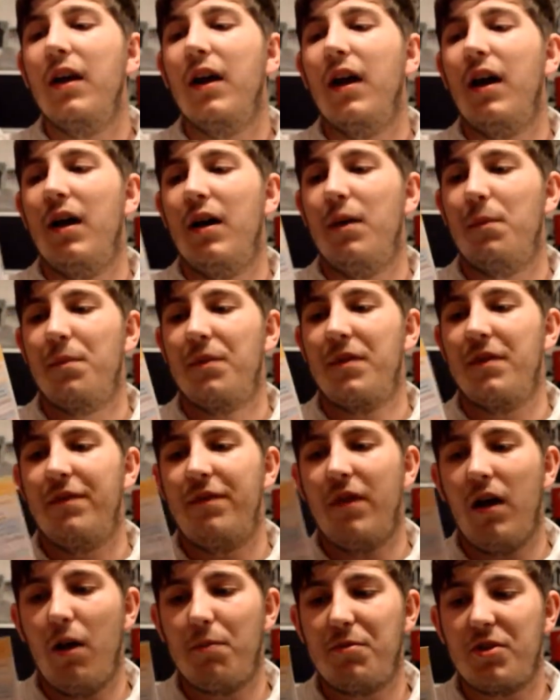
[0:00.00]
The
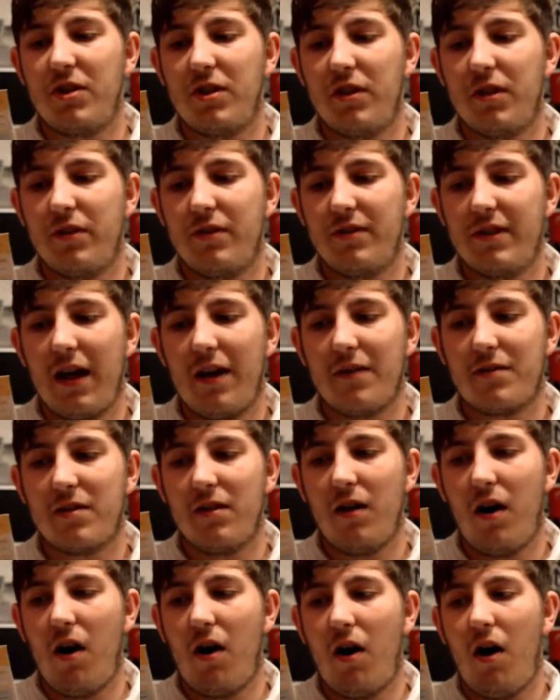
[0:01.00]
verbs you use, how
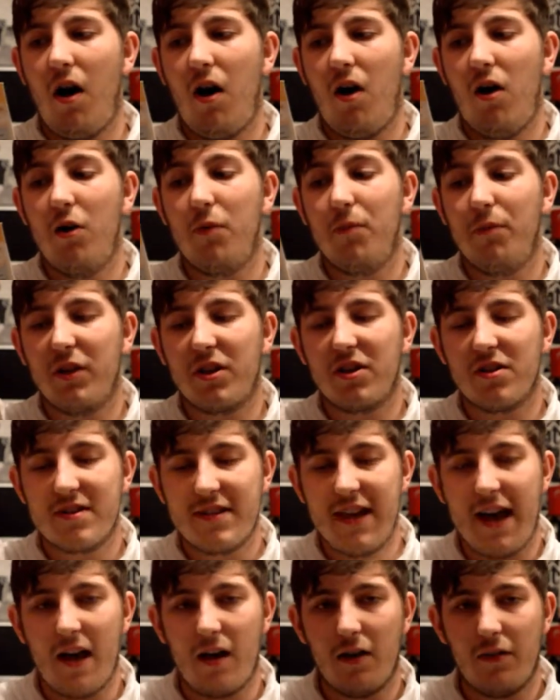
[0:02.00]
to humble
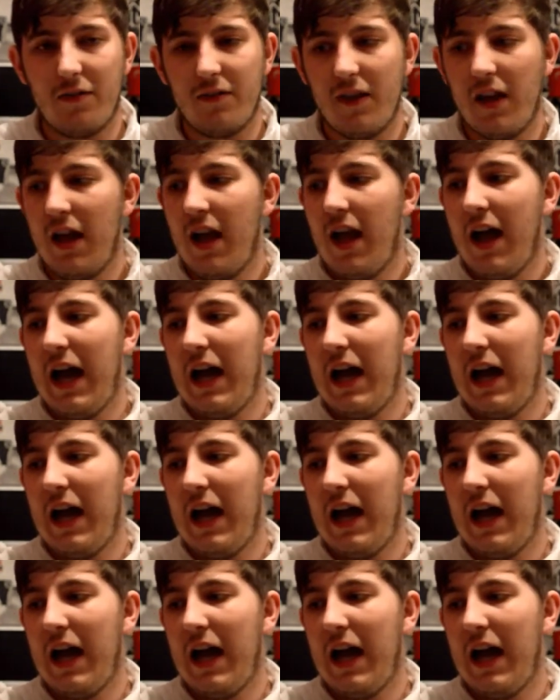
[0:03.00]
yourself,